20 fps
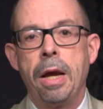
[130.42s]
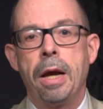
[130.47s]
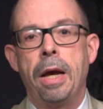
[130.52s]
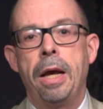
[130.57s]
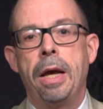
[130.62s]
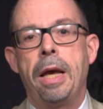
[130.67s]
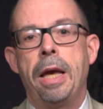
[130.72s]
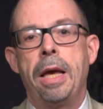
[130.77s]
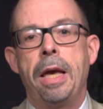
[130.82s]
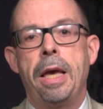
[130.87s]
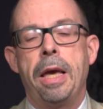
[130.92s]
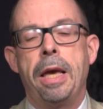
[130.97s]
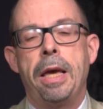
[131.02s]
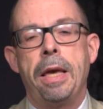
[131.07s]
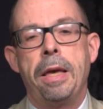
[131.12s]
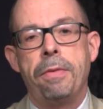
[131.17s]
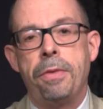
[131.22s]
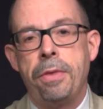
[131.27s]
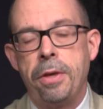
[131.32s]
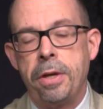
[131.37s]

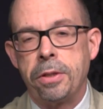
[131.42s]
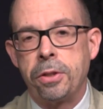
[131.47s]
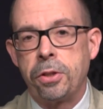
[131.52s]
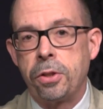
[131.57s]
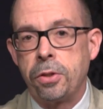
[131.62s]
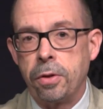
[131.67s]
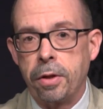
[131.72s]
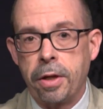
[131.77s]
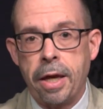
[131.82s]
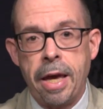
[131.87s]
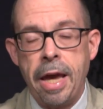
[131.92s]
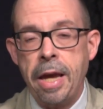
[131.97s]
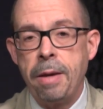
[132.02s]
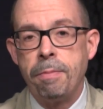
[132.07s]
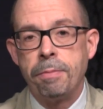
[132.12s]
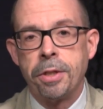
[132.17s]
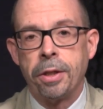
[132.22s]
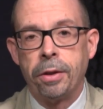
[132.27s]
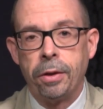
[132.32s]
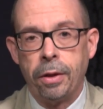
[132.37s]
This
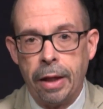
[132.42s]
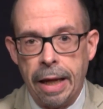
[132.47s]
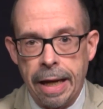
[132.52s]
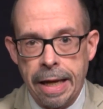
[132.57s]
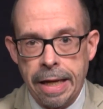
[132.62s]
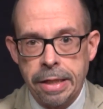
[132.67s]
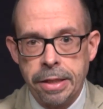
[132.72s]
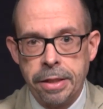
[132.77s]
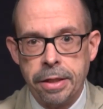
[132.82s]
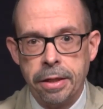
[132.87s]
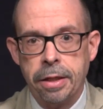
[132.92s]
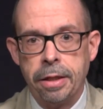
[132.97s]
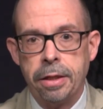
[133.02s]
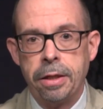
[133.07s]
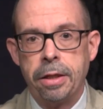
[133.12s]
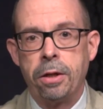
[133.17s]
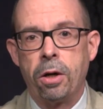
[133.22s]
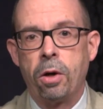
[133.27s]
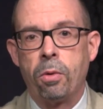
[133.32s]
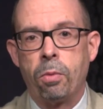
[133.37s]
came to light
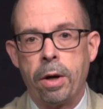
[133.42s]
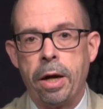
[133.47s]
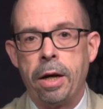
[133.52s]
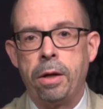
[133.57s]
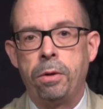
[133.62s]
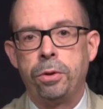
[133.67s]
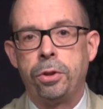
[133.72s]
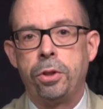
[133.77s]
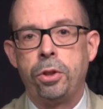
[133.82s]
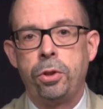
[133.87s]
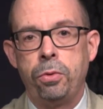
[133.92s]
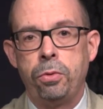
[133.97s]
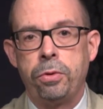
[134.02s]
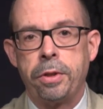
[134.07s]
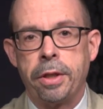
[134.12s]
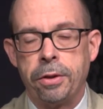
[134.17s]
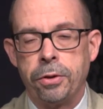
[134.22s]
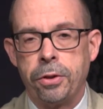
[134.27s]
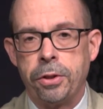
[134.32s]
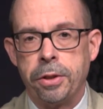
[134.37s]
around
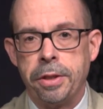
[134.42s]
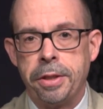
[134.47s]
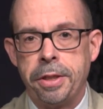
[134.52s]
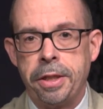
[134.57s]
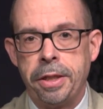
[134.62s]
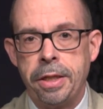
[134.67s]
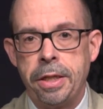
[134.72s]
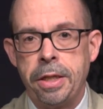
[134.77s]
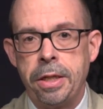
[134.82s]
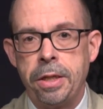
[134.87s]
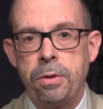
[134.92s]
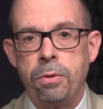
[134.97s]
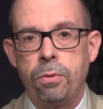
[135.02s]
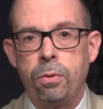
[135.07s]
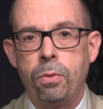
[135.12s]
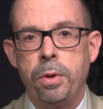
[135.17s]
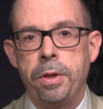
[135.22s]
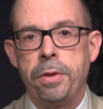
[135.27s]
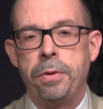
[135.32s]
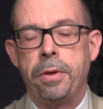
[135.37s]
2010
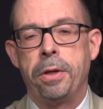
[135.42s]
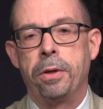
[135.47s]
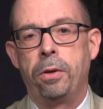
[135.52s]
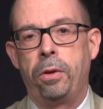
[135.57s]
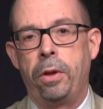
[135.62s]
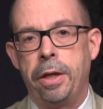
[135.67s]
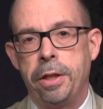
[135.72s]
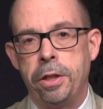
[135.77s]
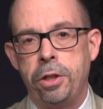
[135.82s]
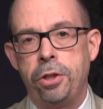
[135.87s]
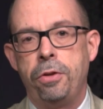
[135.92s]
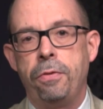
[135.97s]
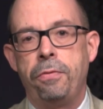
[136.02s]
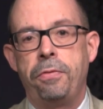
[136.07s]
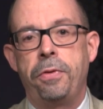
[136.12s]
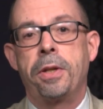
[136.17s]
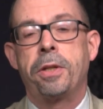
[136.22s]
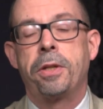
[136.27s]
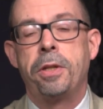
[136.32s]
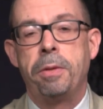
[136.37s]
when the alleged
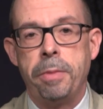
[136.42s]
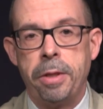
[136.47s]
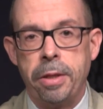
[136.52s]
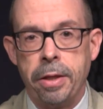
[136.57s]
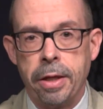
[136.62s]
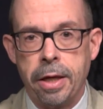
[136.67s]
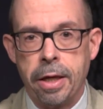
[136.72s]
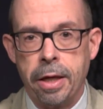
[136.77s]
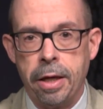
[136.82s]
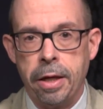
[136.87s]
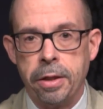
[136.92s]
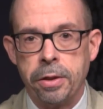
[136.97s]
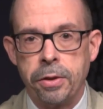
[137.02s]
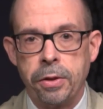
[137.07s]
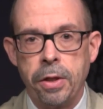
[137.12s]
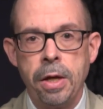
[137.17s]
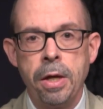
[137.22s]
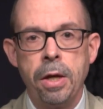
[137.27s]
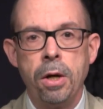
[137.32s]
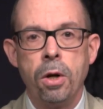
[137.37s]
victim in the
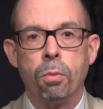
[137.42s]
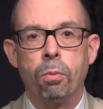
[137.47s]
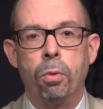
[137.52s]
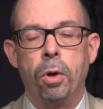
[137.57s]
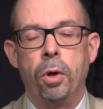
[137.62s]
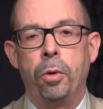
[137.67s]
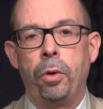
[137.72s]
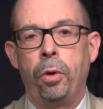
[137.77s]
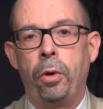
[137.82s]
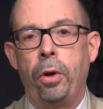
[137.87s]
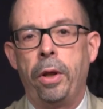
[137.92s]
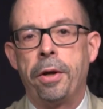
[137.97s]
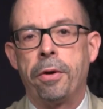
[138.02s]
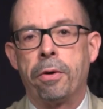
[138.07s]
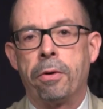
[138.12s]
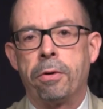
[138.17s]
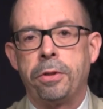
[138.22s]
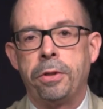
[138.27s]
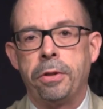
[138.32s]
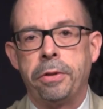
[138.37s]
case wrote a
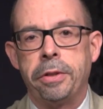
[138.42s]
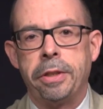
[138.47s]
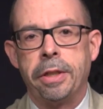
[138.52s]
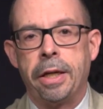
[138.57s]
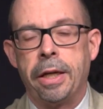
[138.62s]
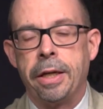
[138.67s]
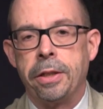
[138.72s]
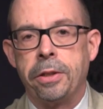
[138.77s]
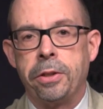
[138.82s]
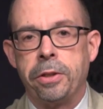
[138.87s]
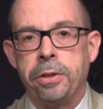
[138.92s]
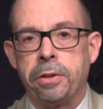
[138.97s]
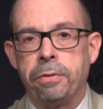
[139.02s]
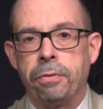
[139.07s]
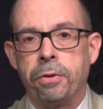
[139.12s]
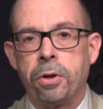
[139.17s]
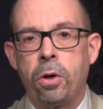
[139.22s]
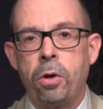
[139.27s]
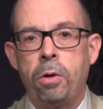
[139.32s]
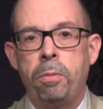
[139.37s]
letter to the Diocese
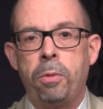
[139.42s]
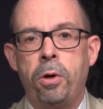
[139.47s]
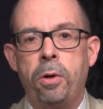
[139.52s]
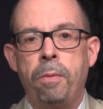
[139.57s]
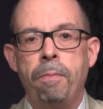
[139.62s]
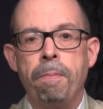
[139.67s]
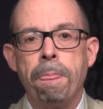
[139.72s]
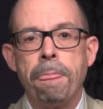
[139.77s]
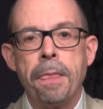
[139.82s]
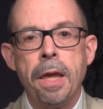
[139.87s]
of Como.